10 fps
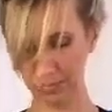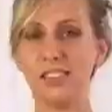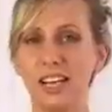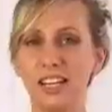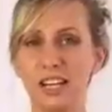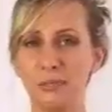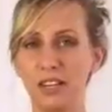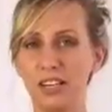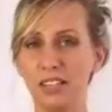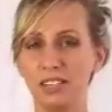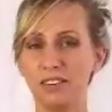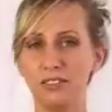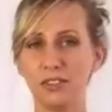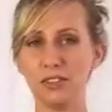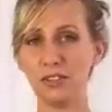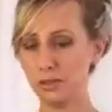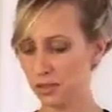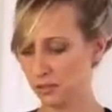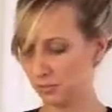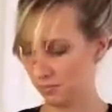Tighten up anything that feels
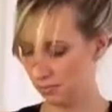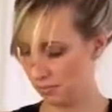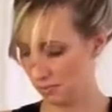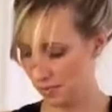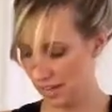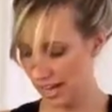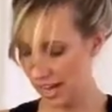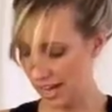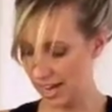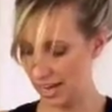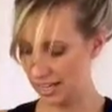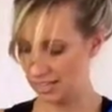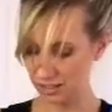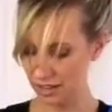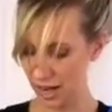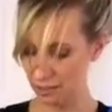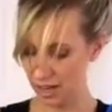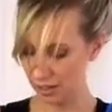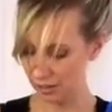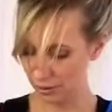loose, and take the
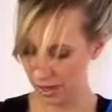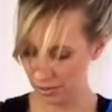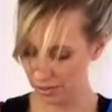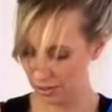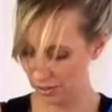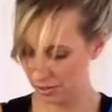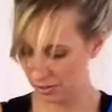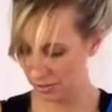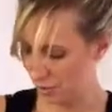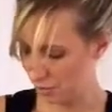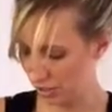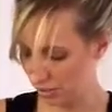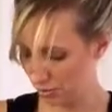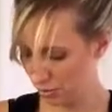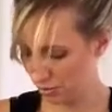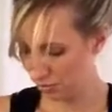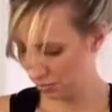top panel around, bring it through,